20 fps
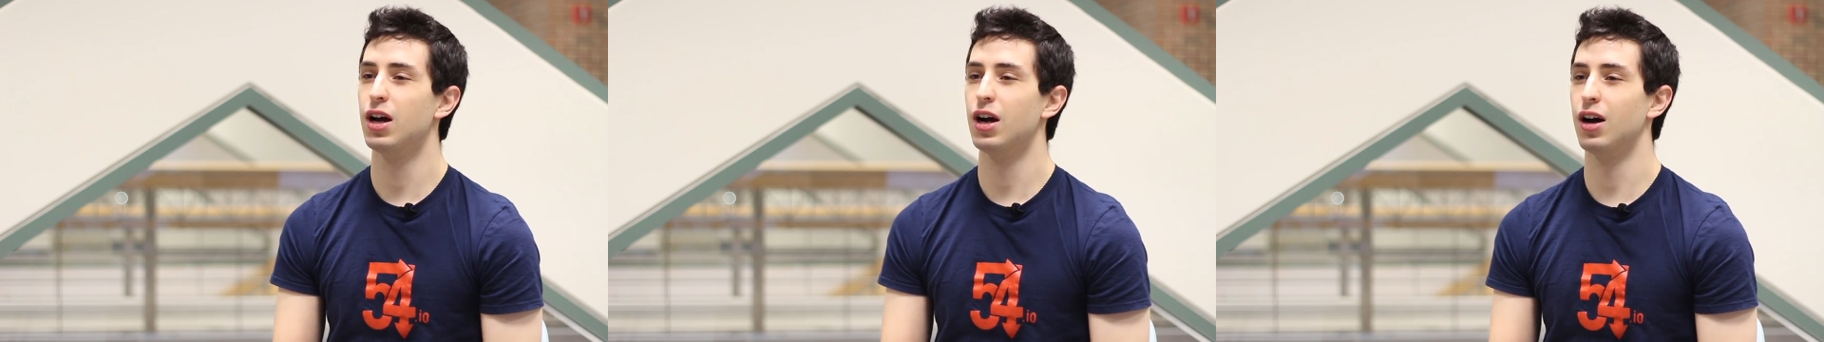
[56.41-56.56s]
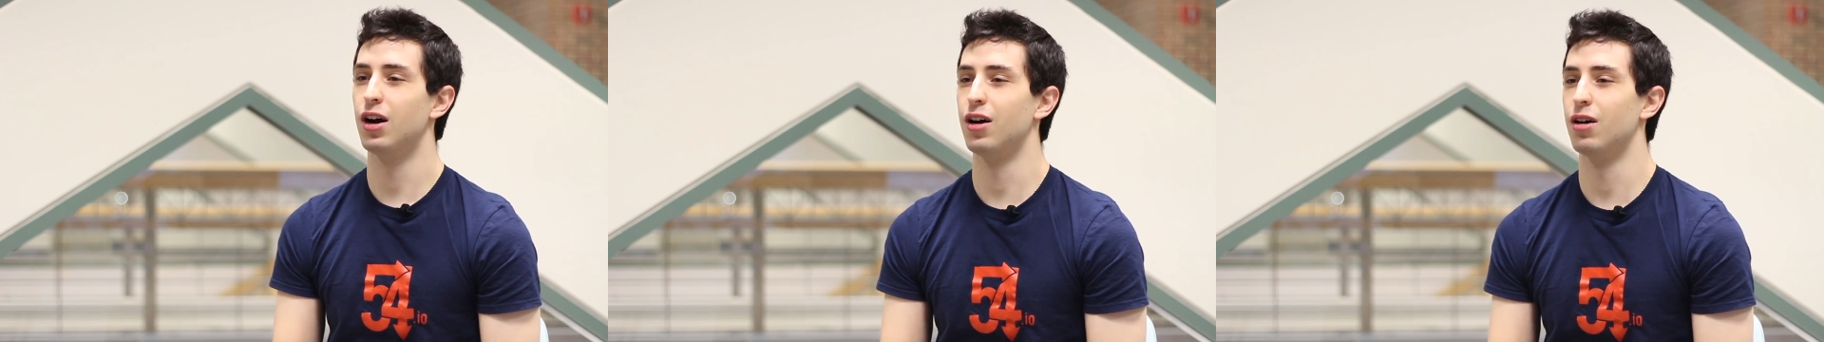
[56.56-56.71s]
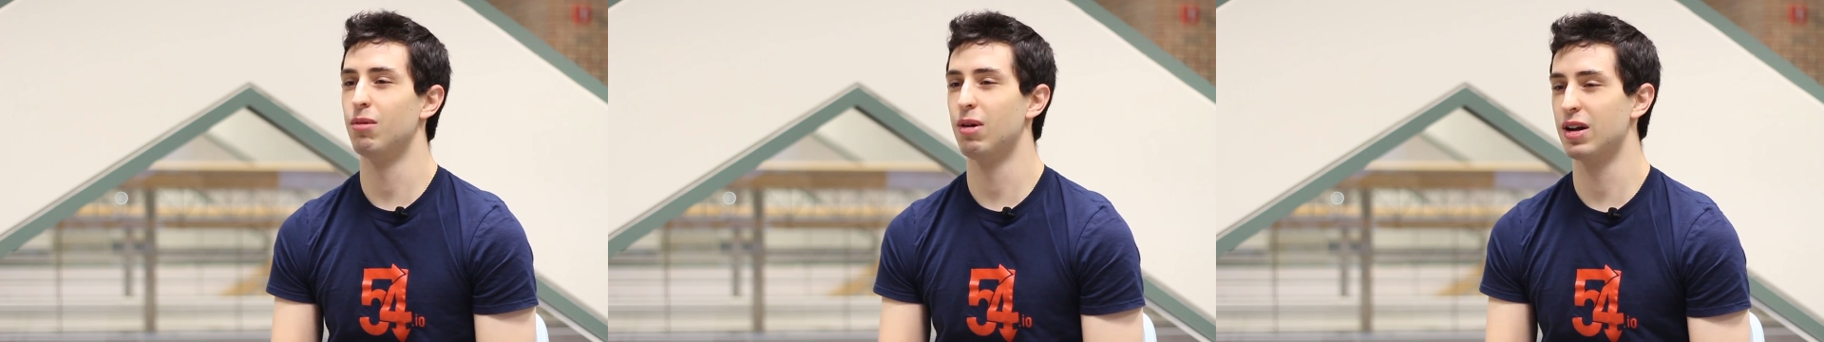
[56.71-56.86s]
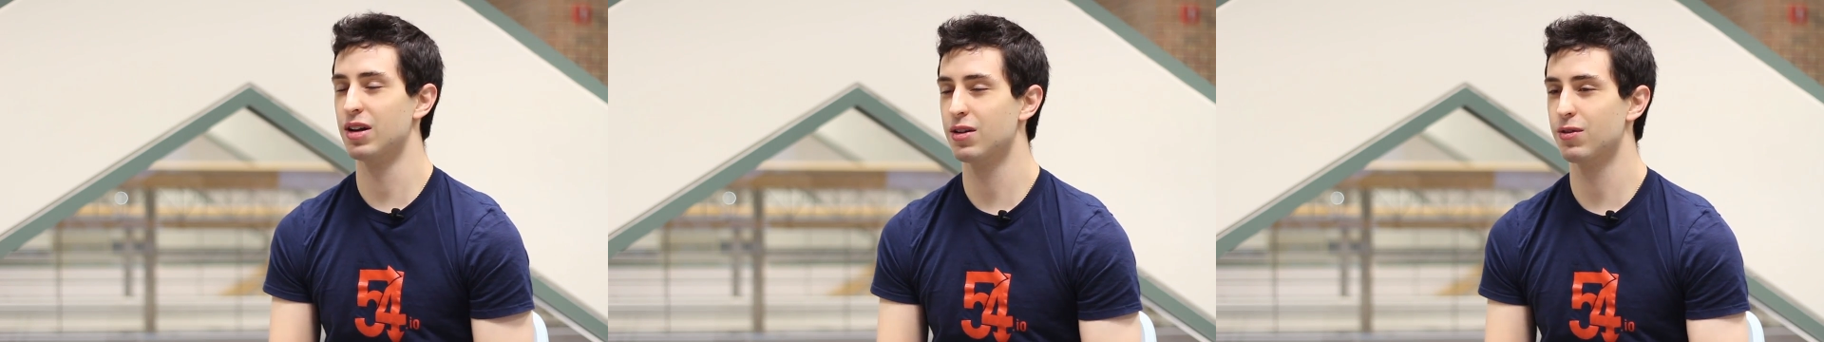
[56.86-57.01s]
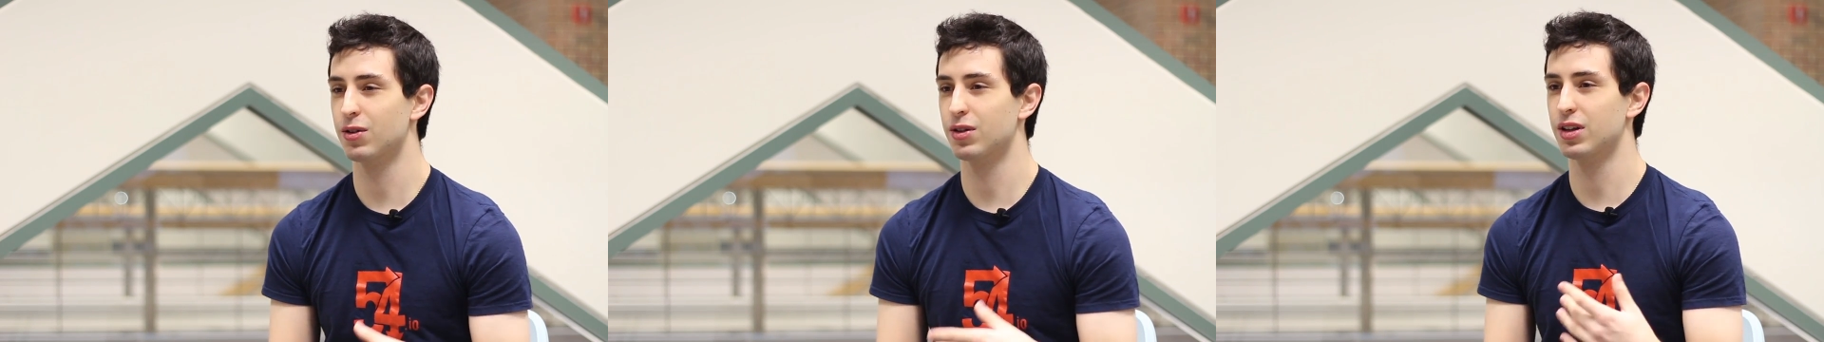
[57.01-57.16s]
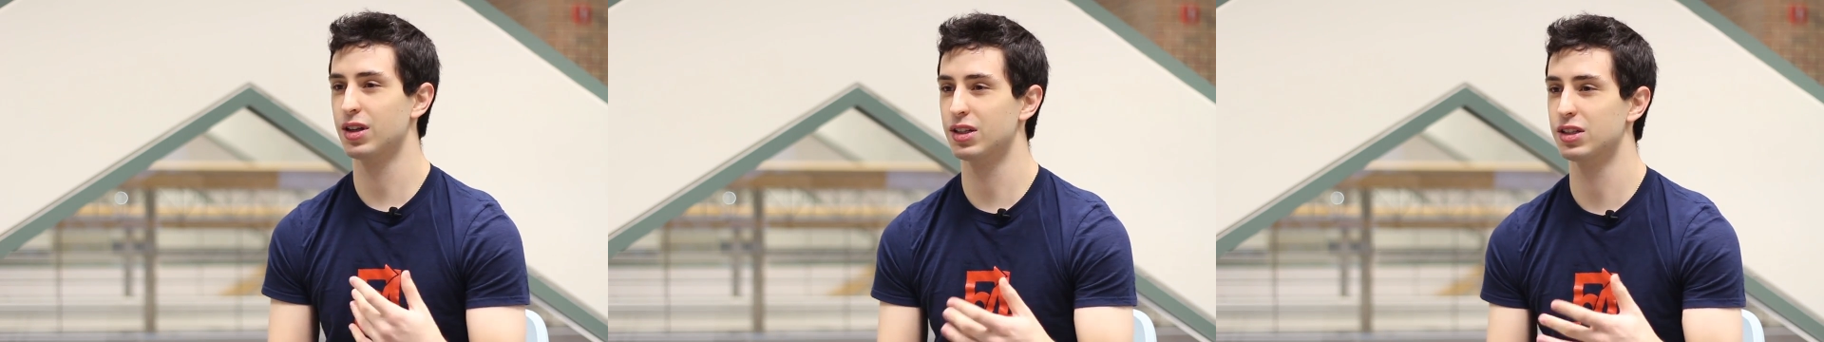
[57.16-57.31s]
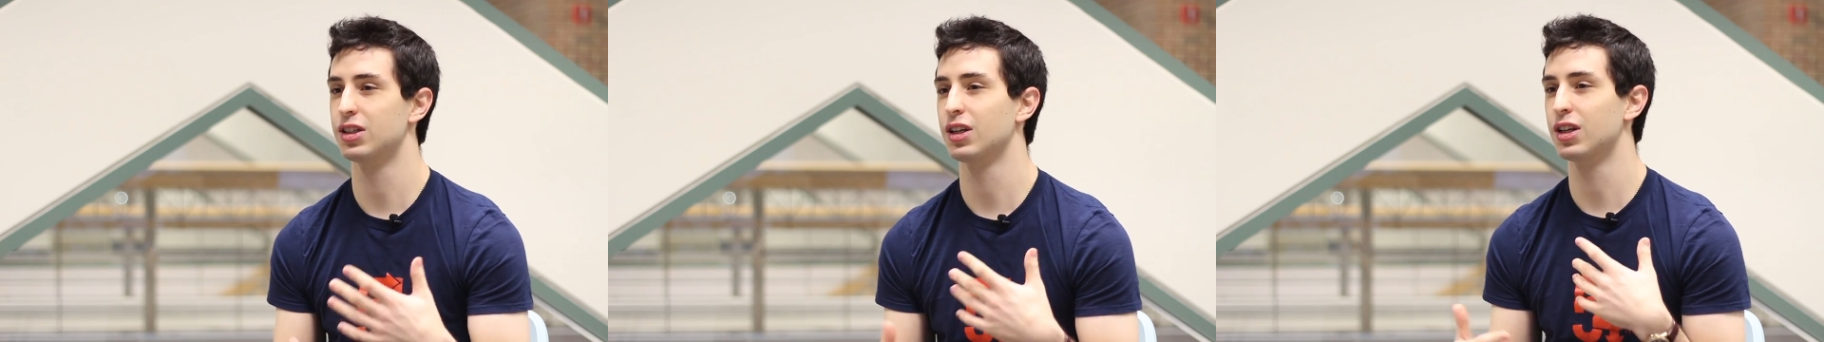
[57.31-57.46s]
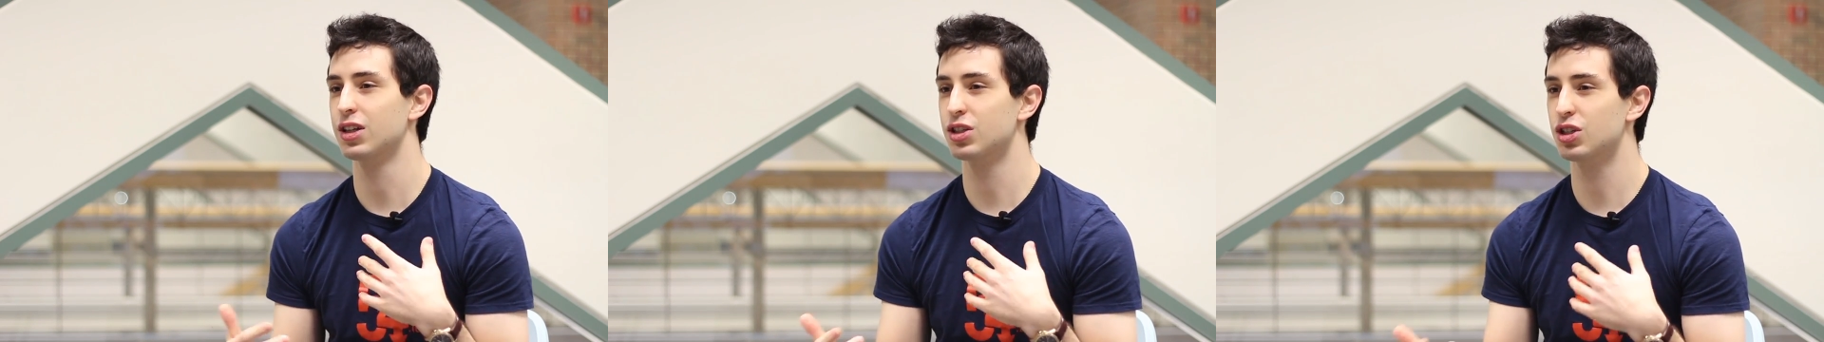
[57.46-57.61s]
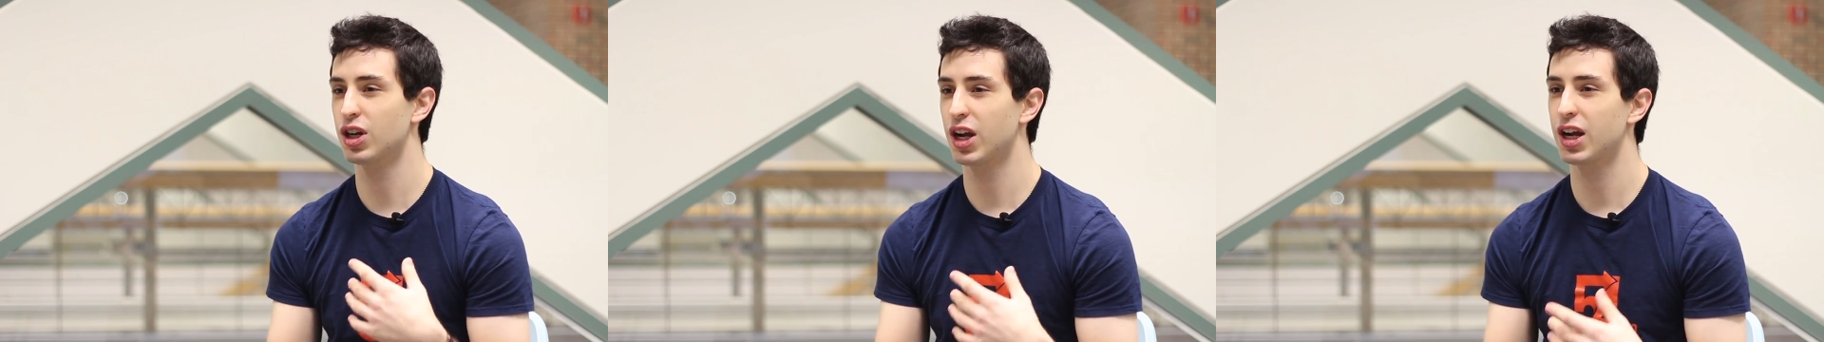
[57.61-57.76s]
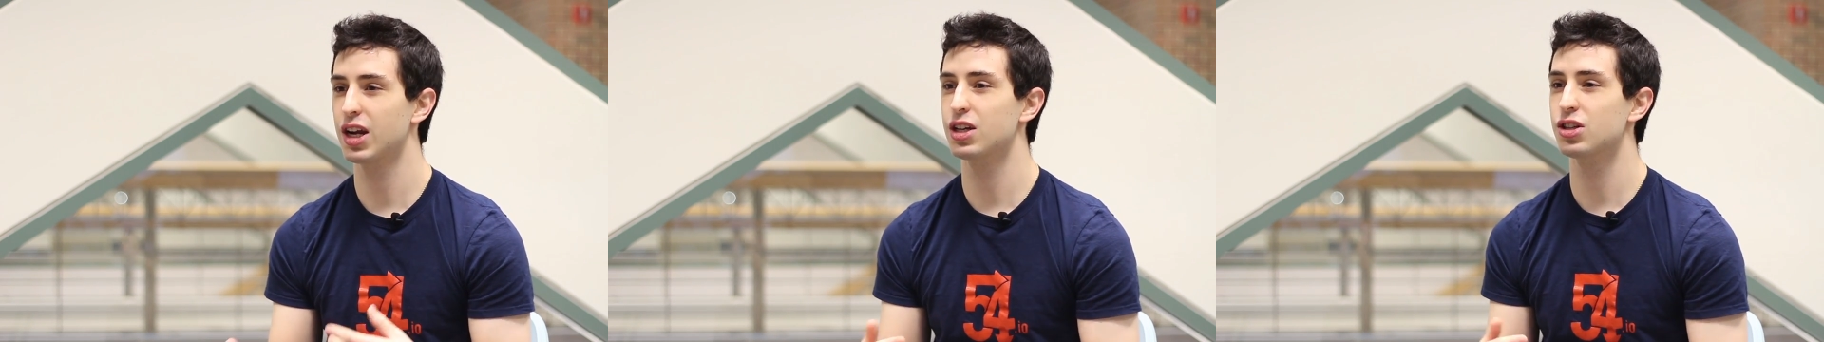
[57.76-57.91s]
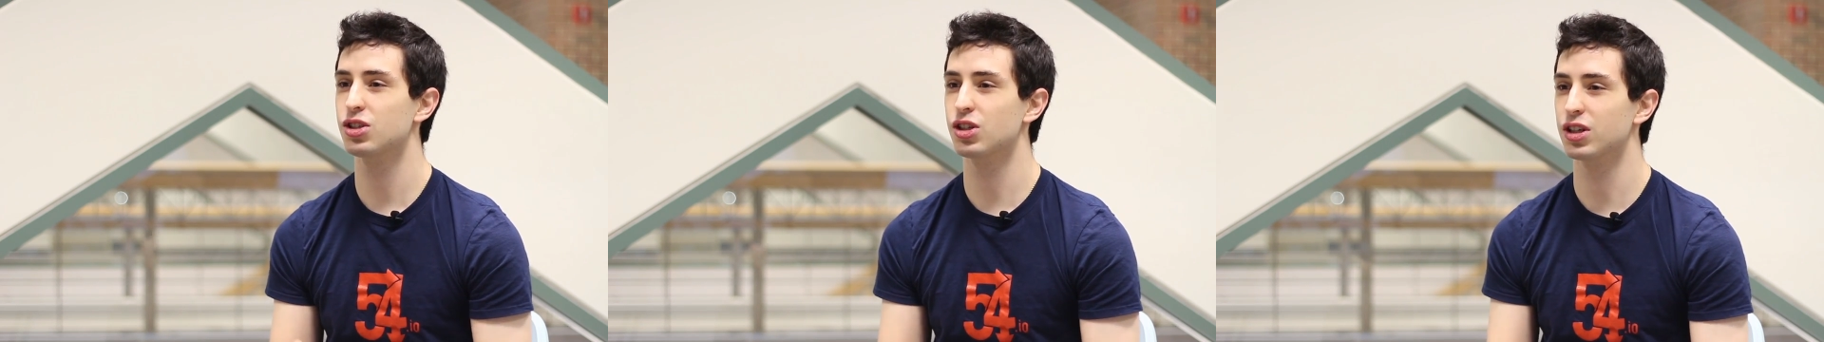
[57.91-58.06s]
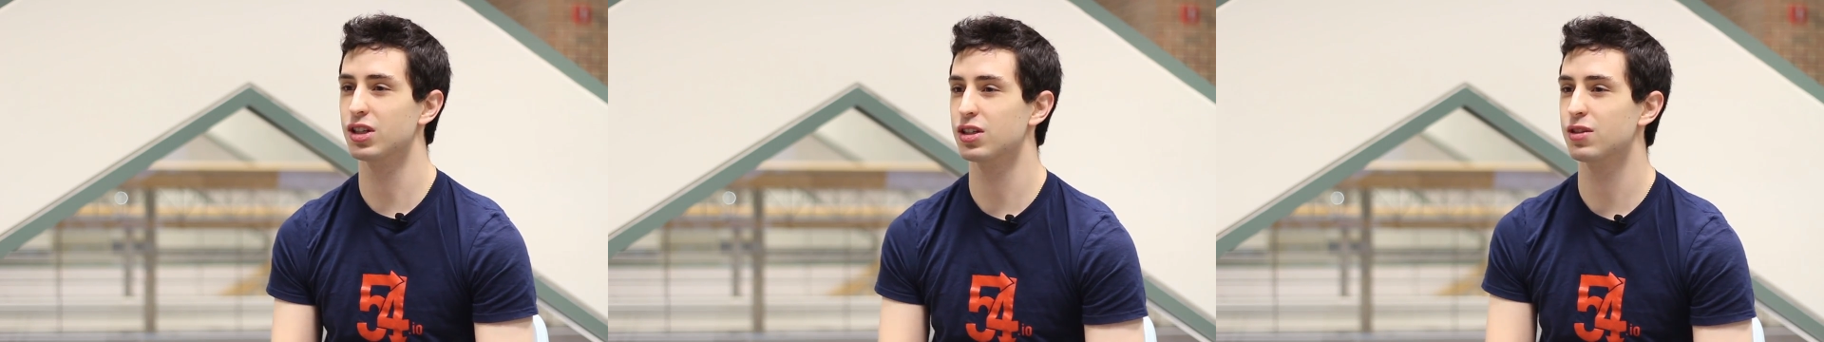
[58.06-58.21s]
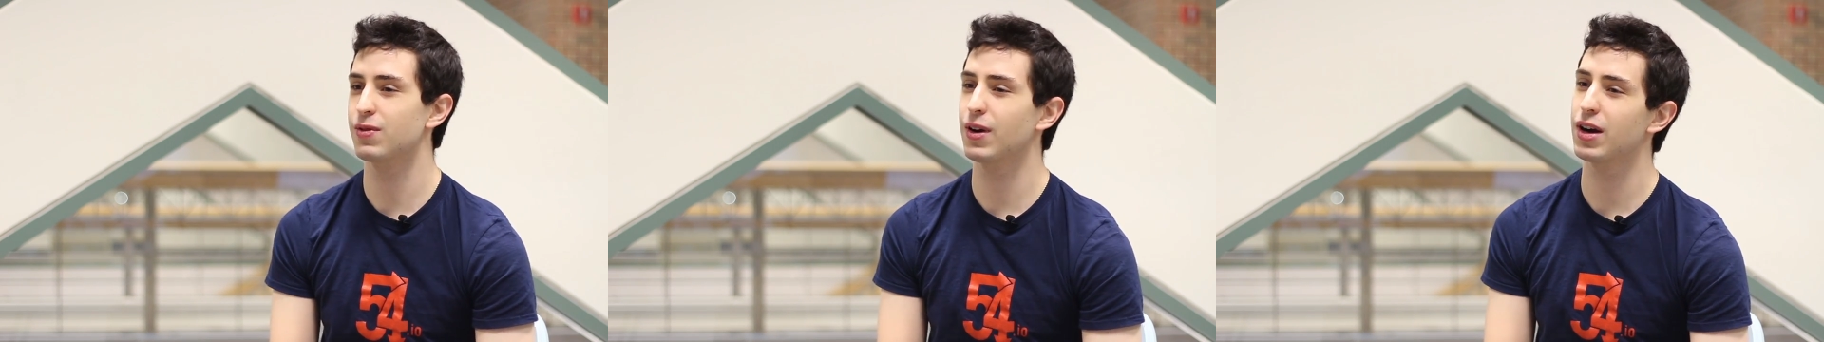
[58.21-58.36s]
um, on different things they can change
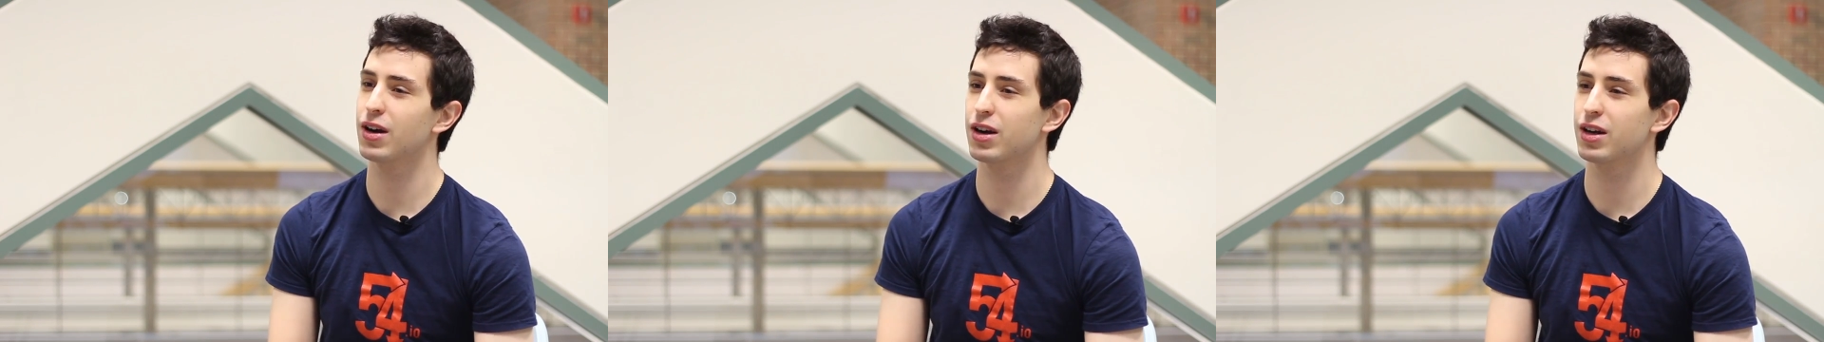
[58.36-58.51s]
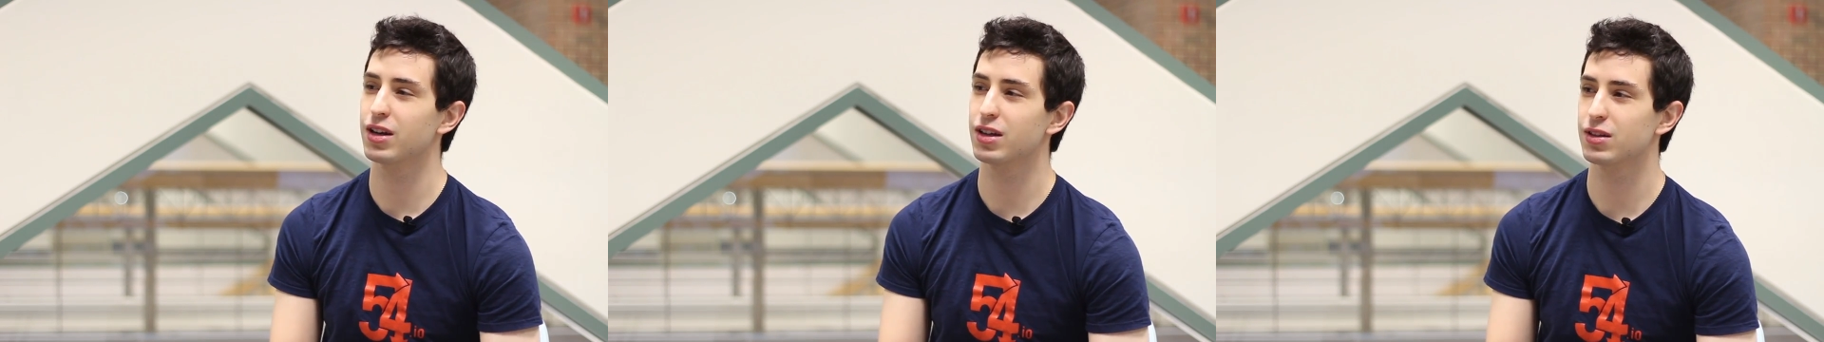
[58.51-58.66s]
and it's very,